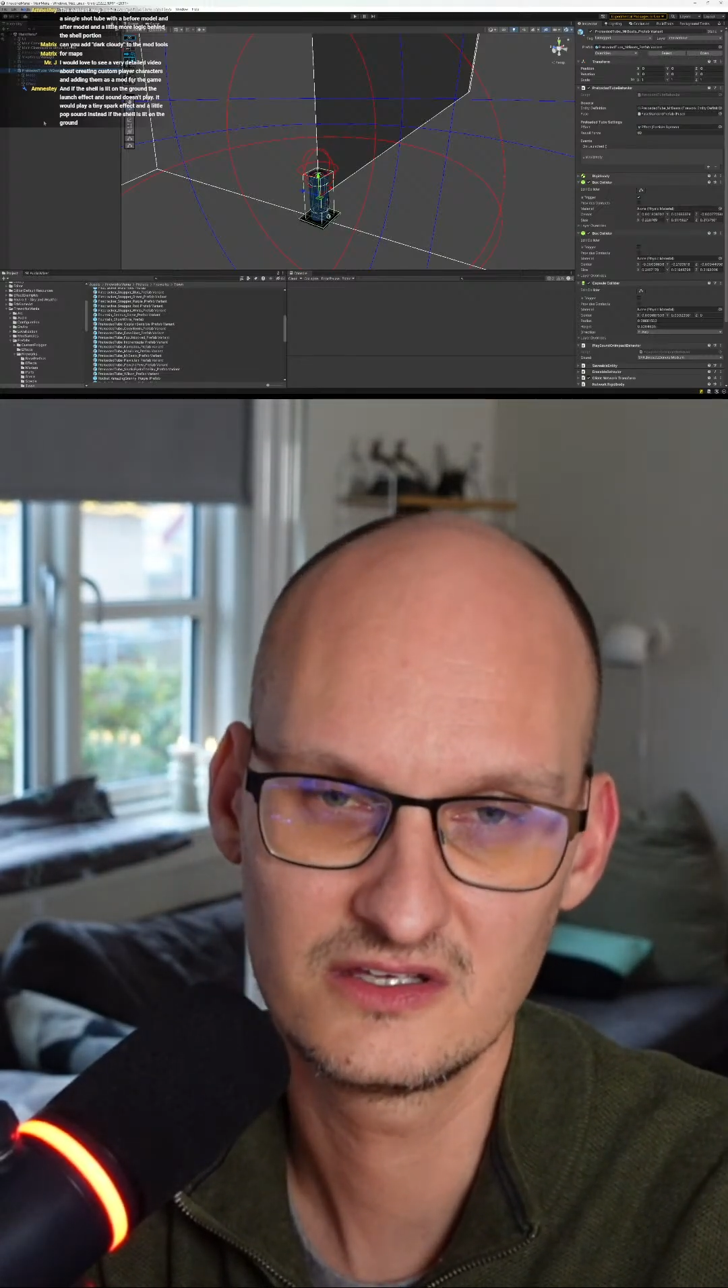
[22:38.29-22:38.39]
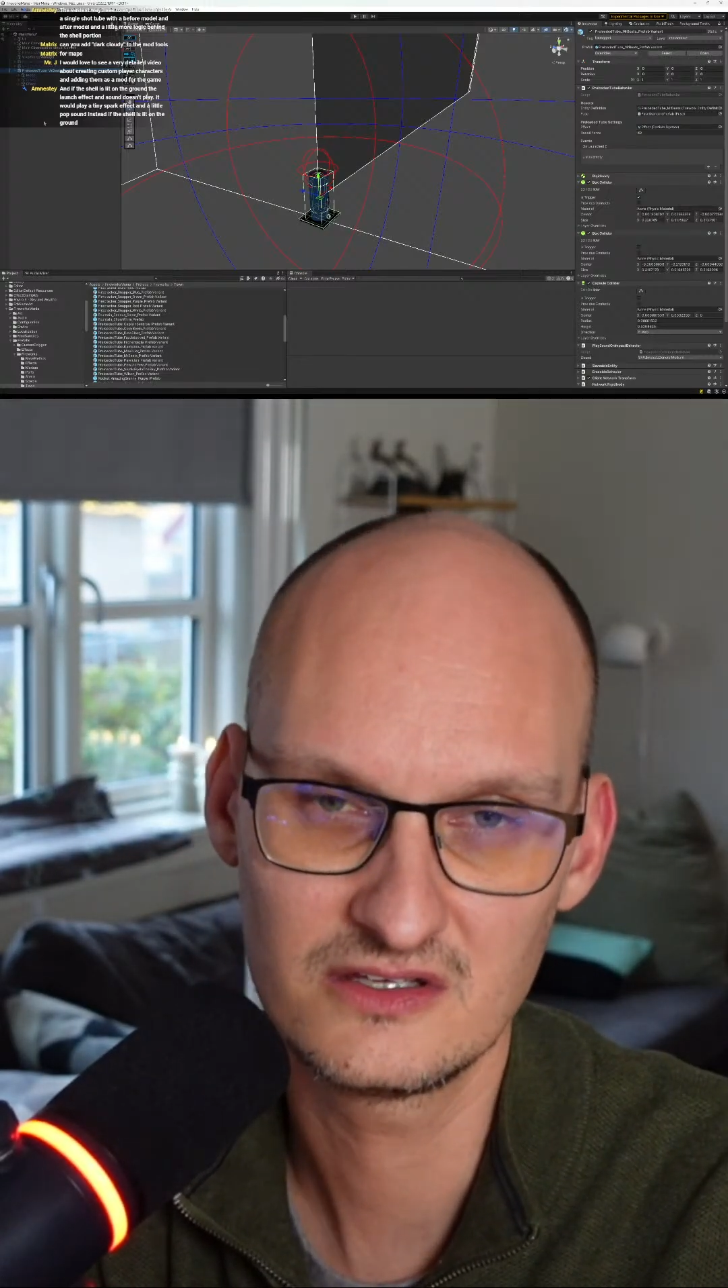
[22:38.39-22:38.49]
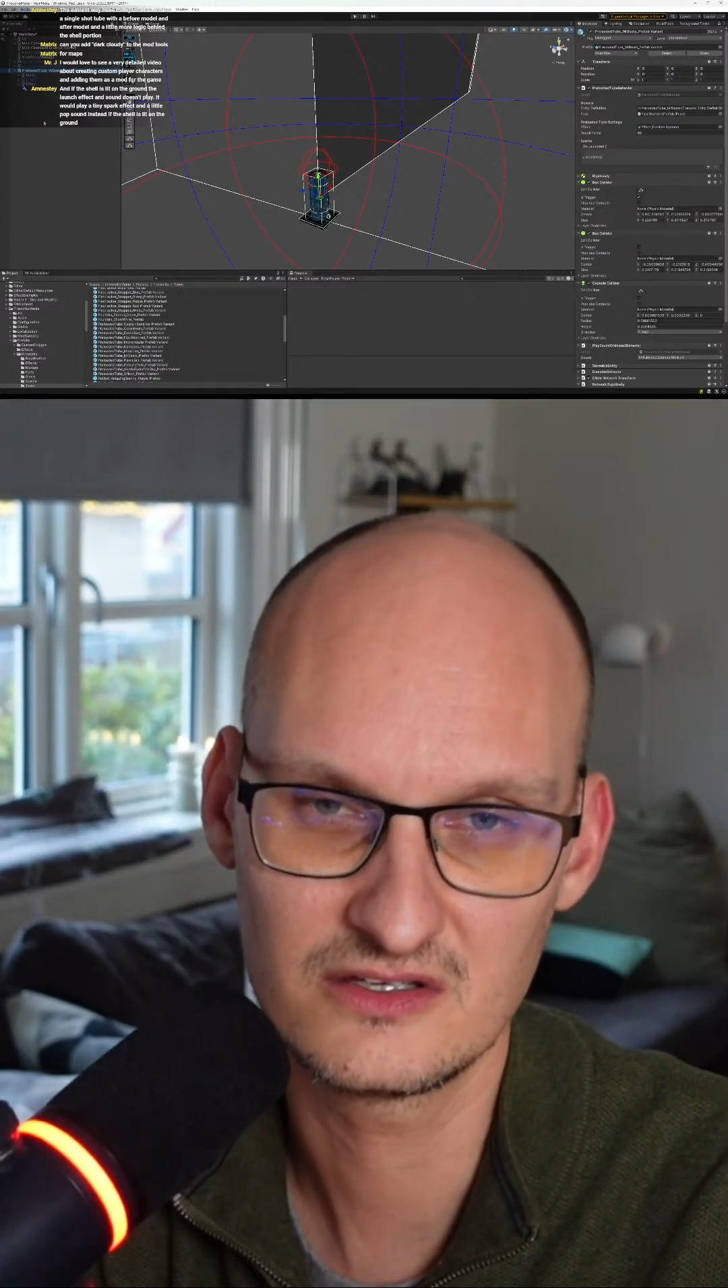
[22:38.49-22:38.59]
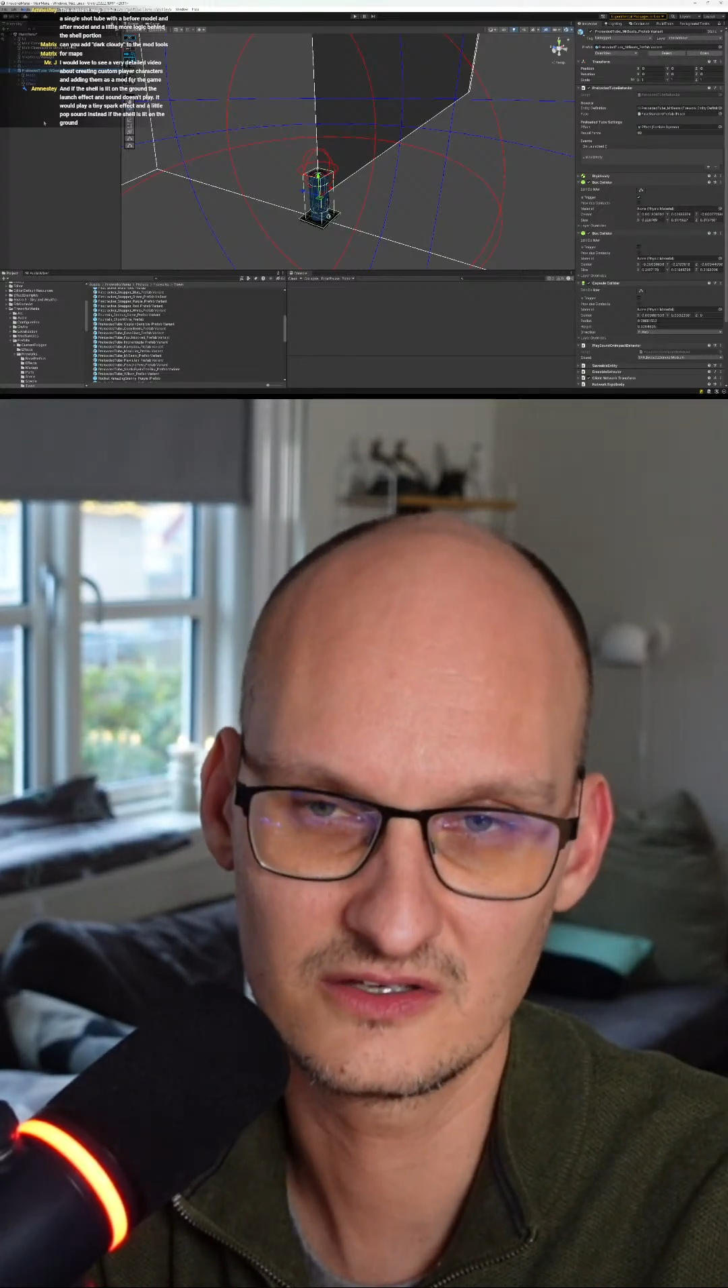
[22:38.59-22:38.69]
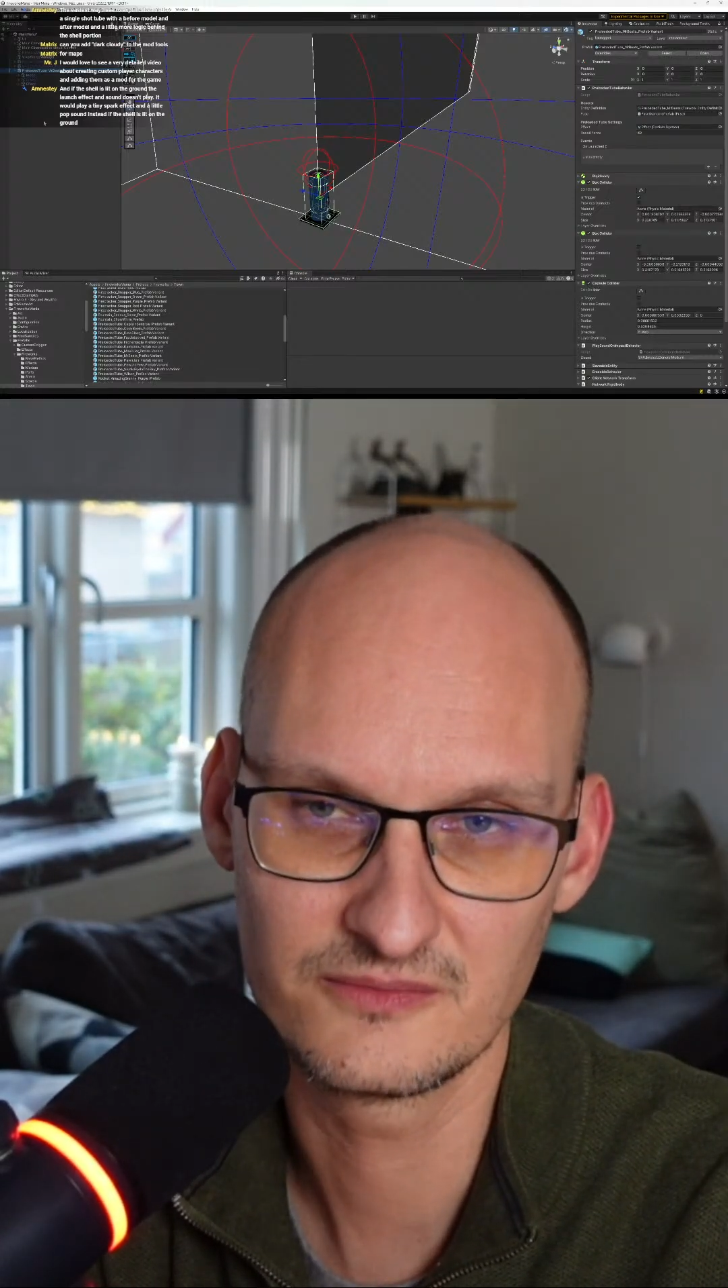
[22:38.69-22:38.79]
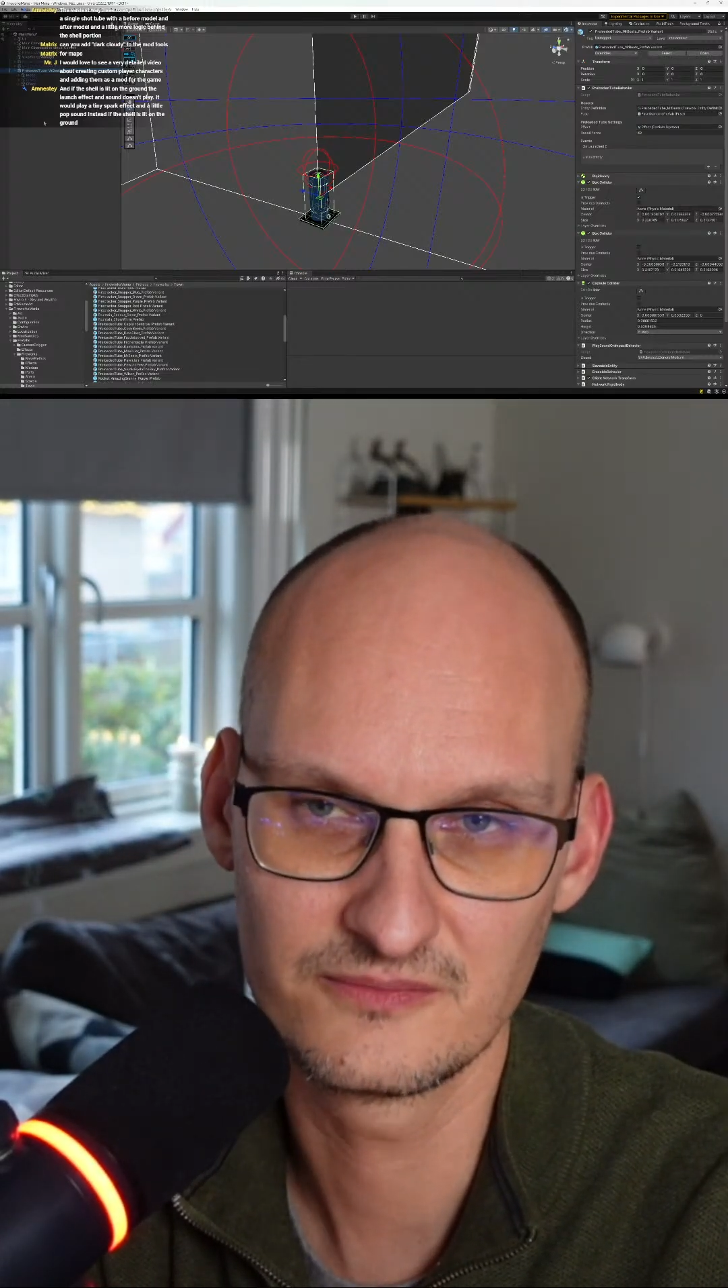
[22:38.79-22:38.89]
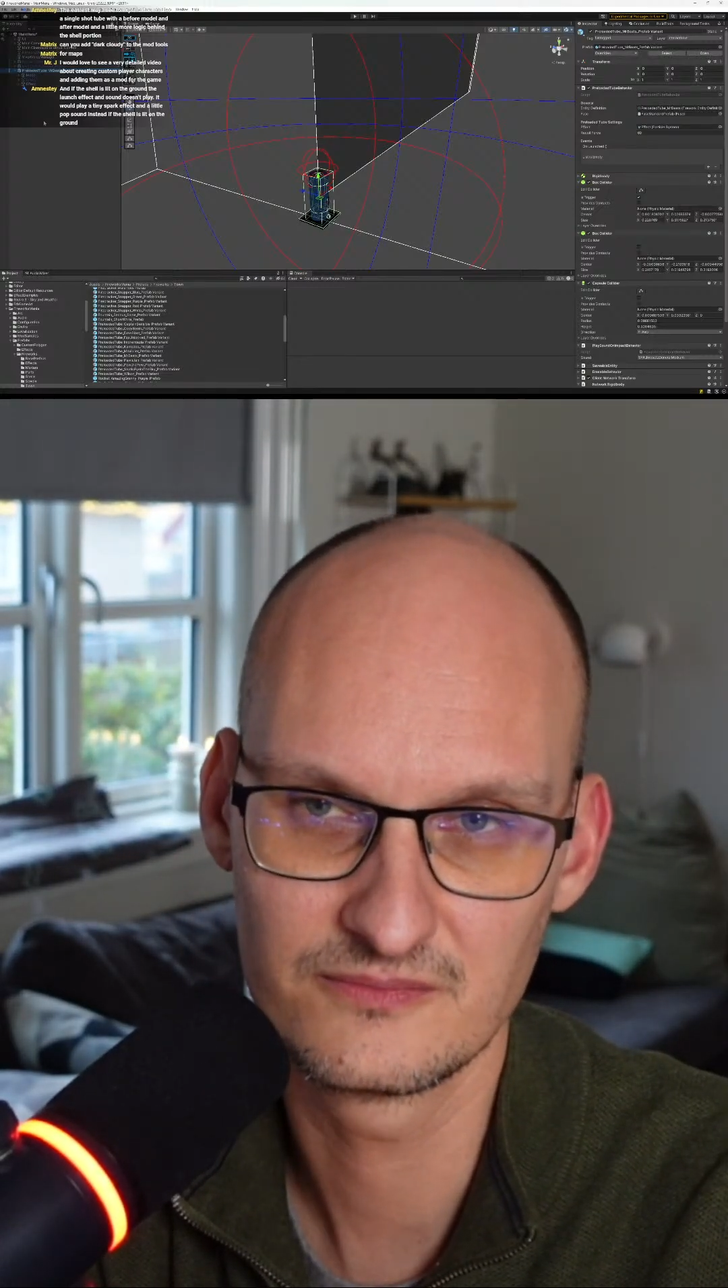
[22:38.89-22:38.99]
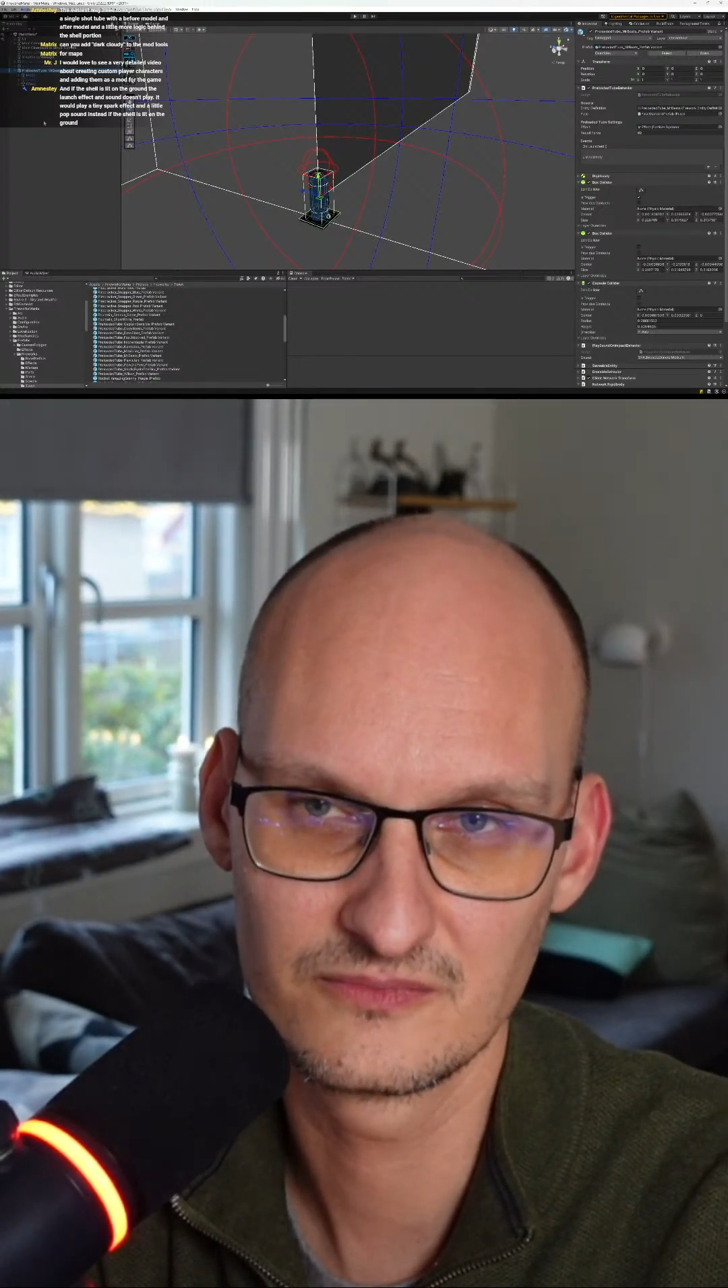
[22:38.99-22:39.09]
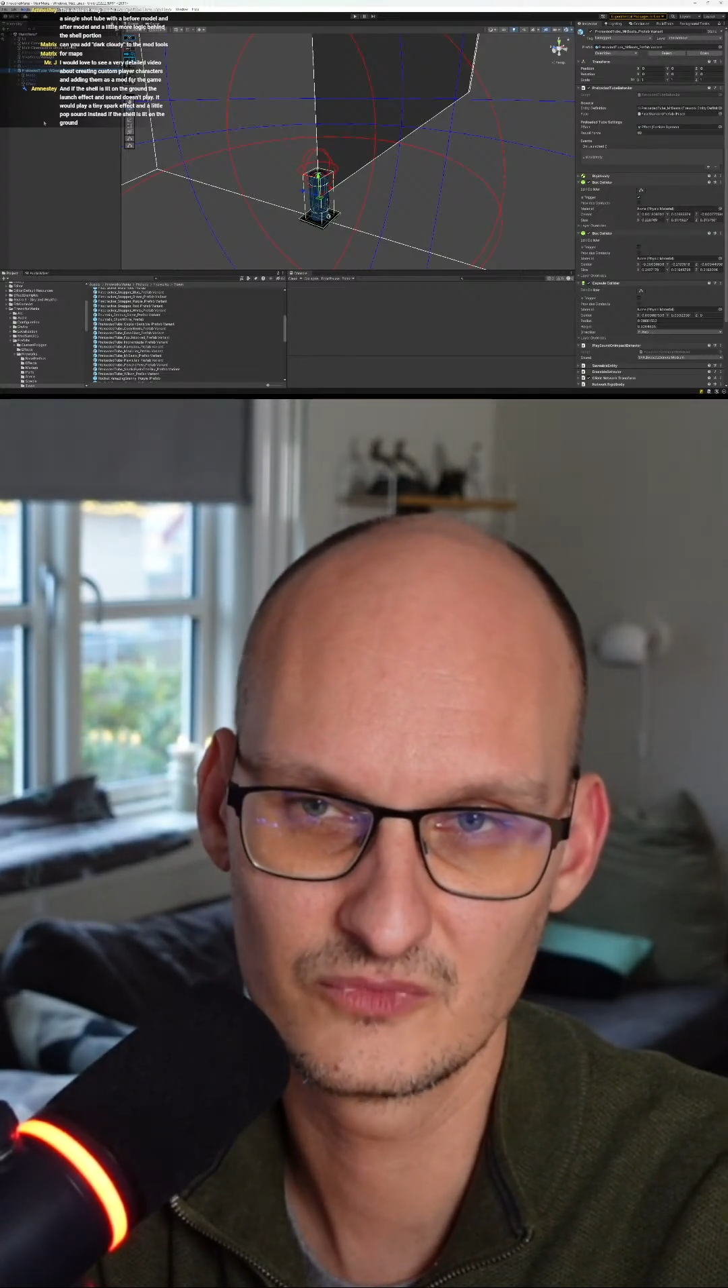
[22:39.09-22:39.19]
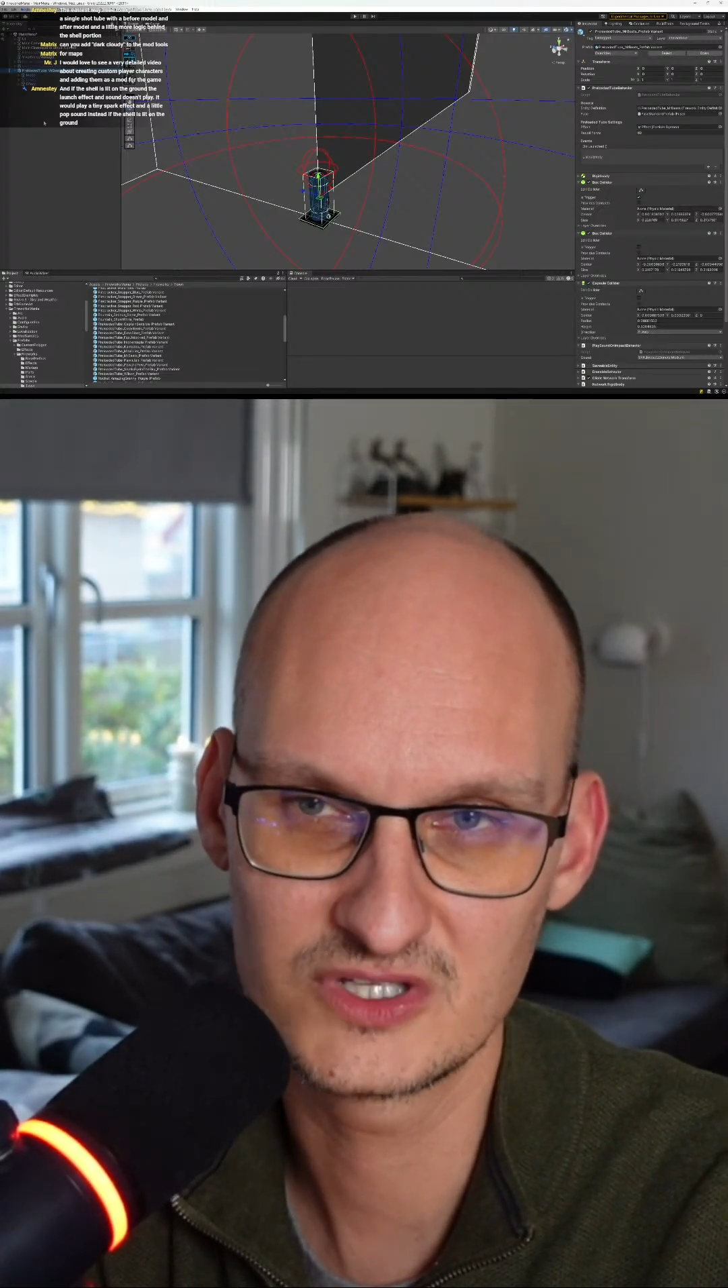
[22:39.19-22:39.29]

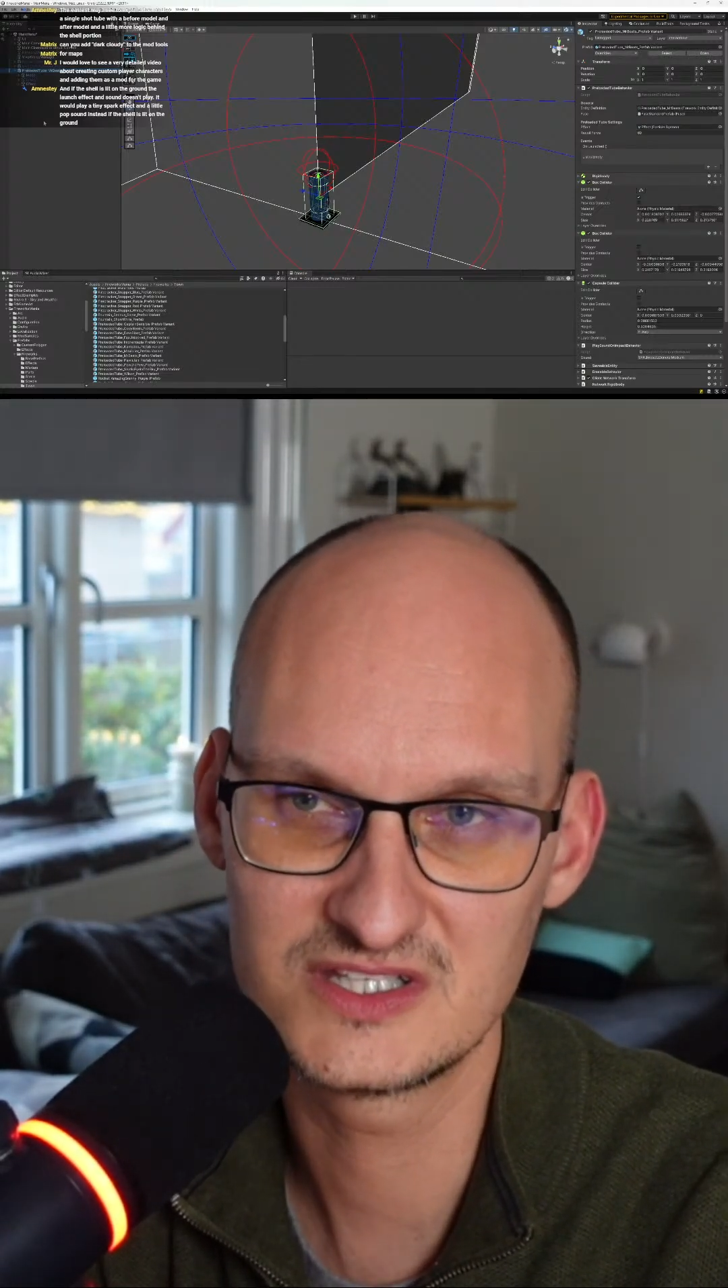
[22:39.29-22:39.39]
with